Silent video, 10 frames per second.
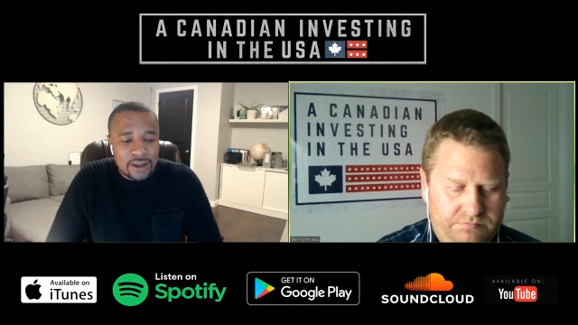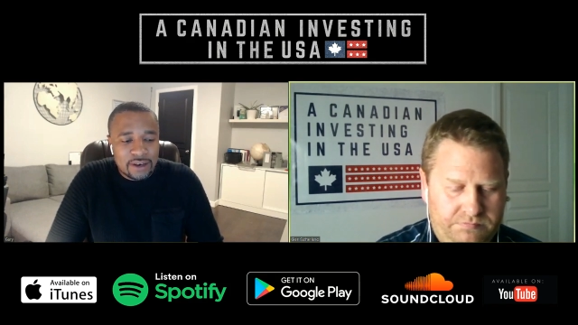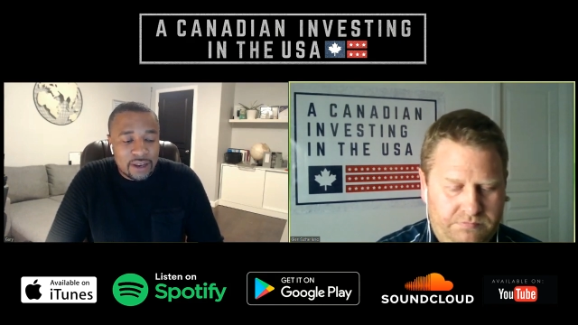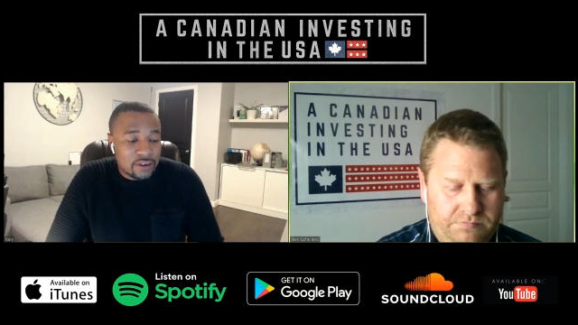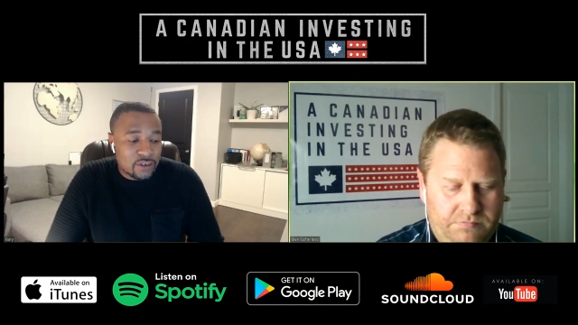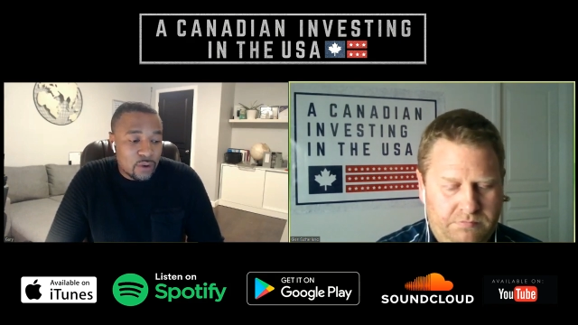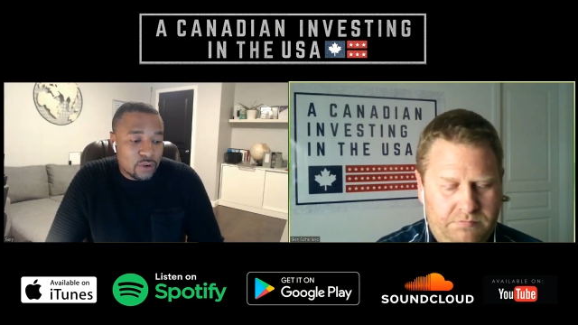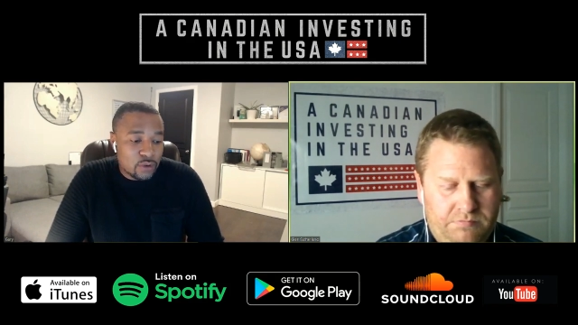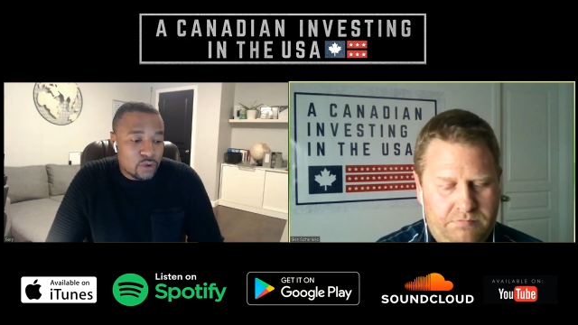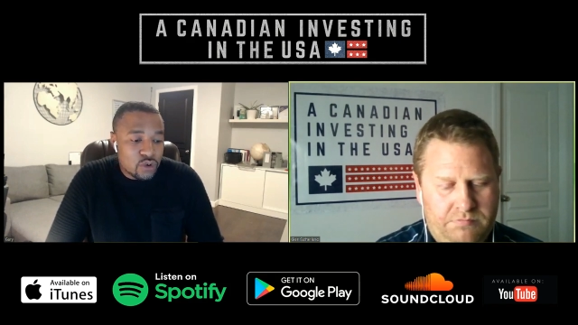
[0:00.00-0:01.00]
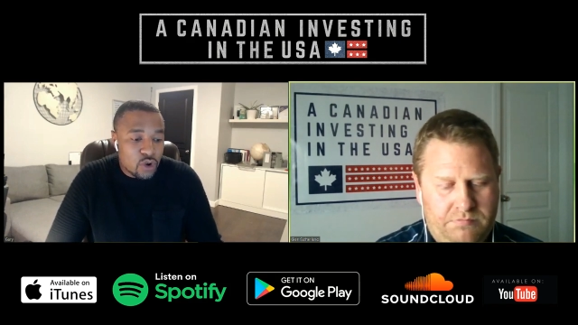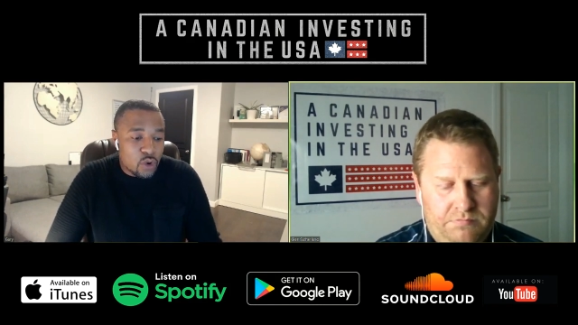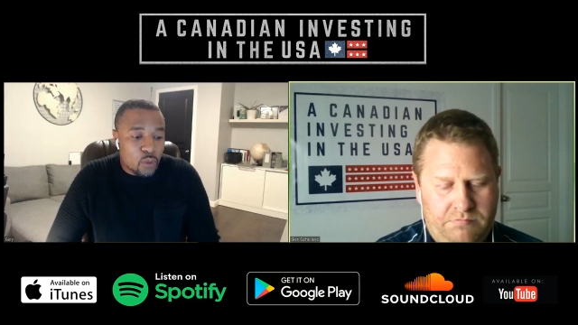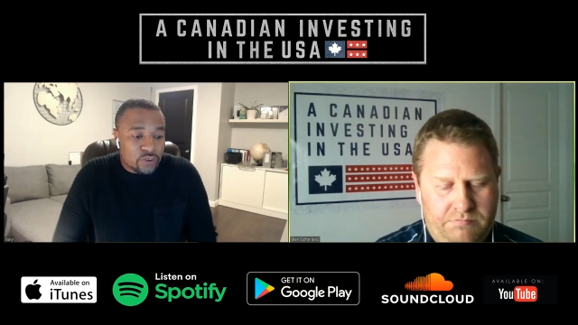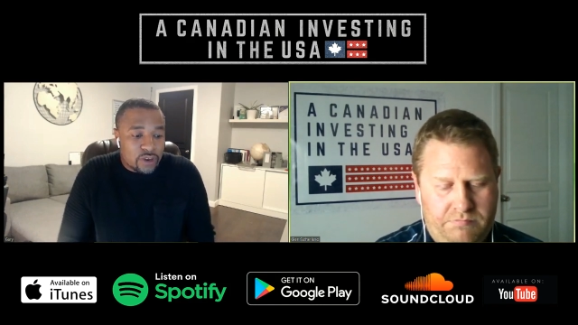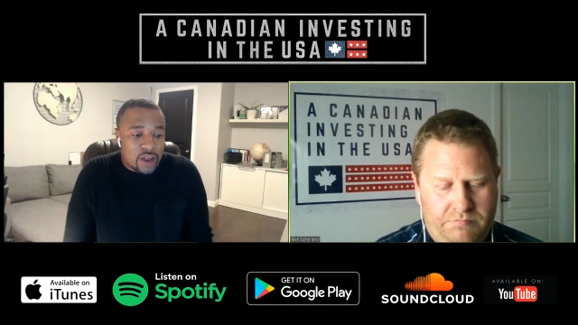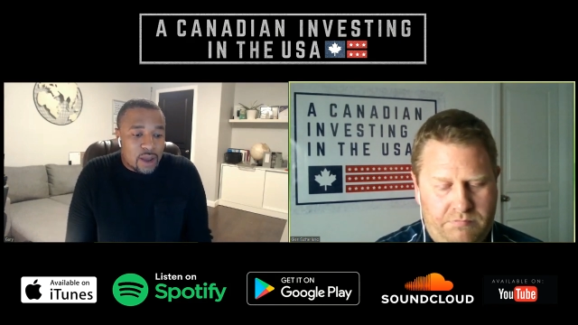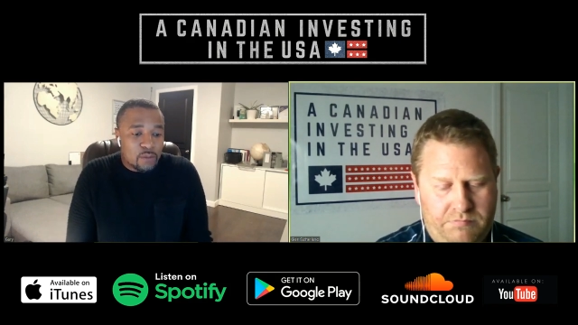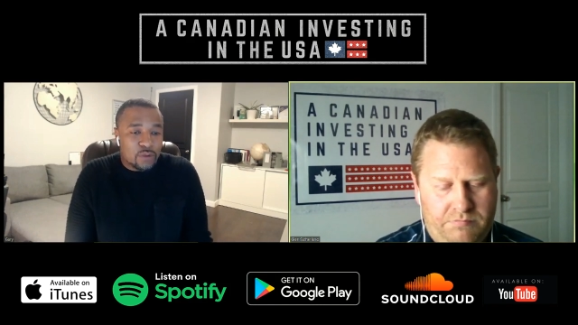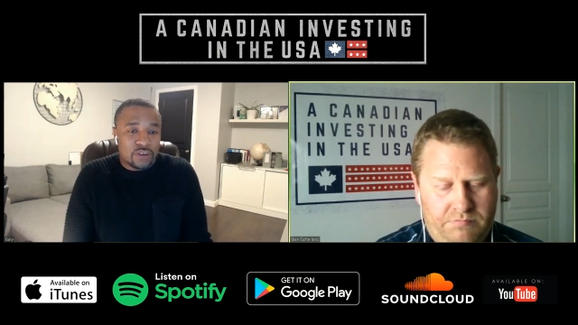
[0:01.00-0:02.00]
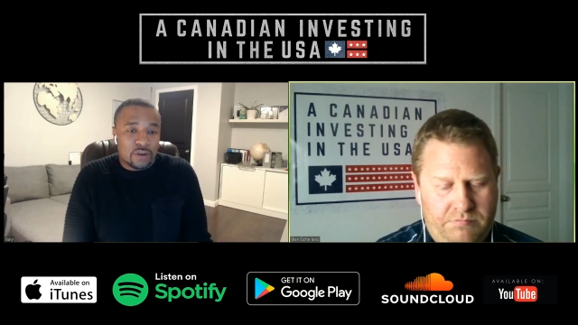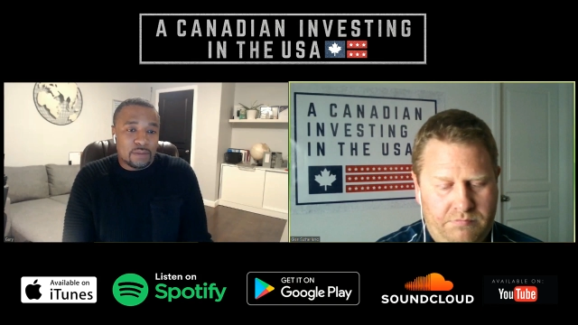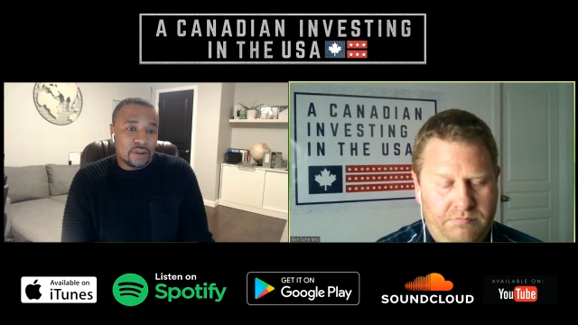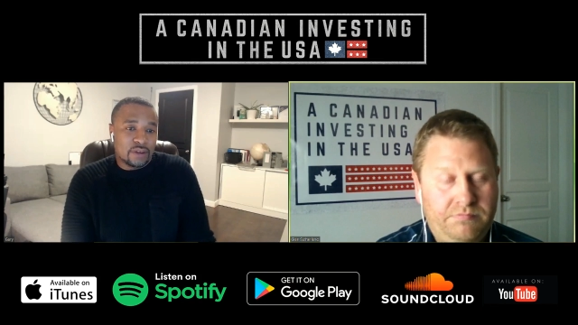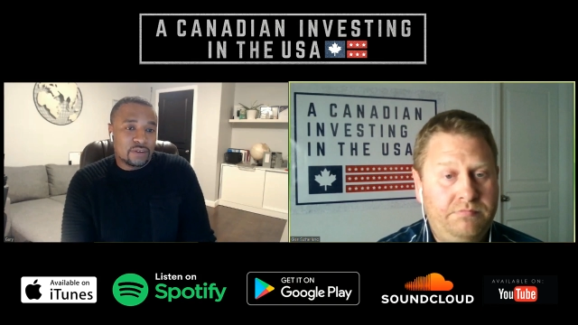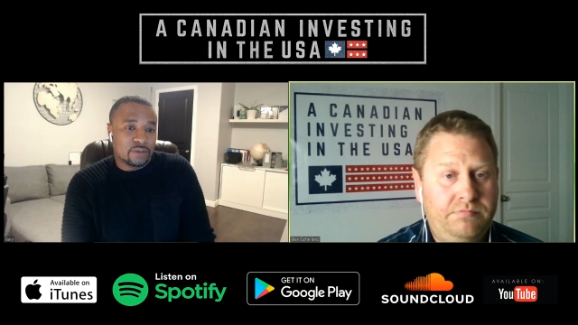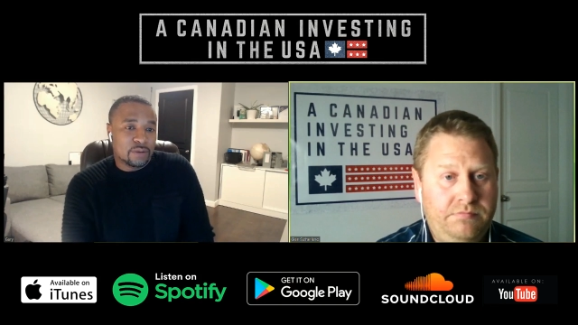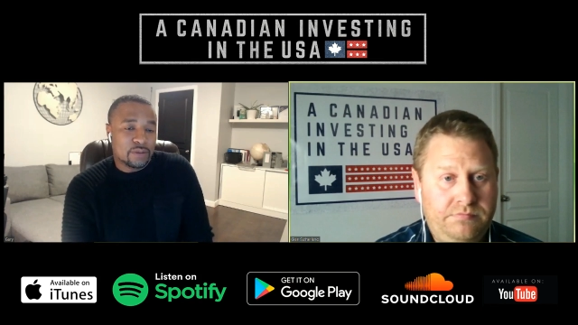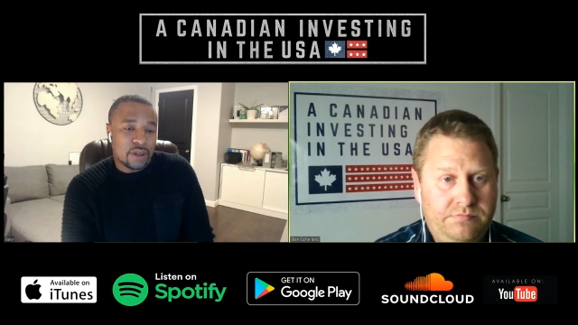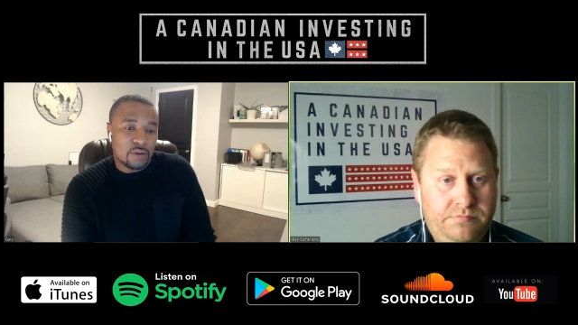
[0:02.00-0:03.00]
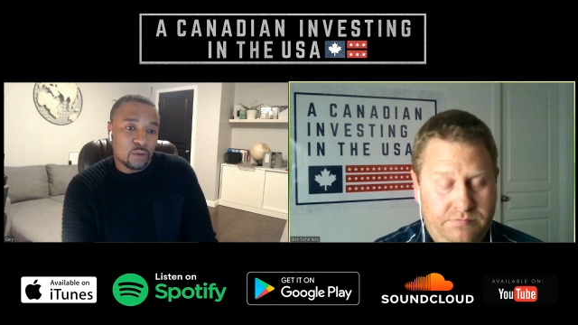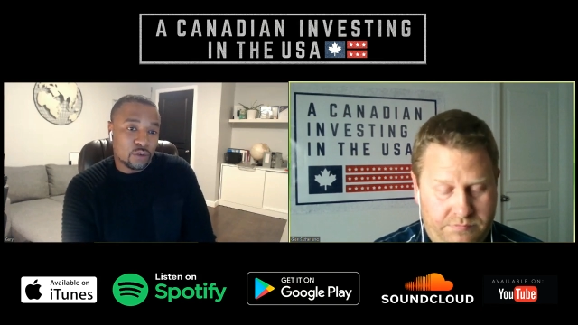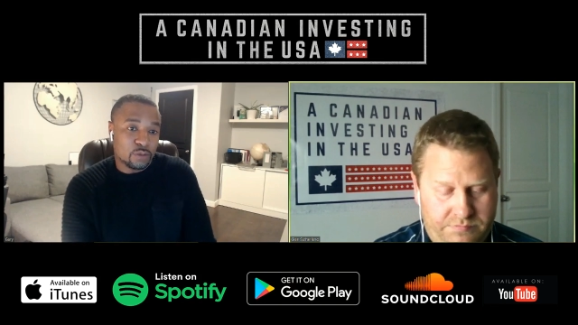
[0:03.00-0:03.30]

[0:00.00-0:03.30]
Speaker 1: and and so I don't know what's going to happen with some of these people that were,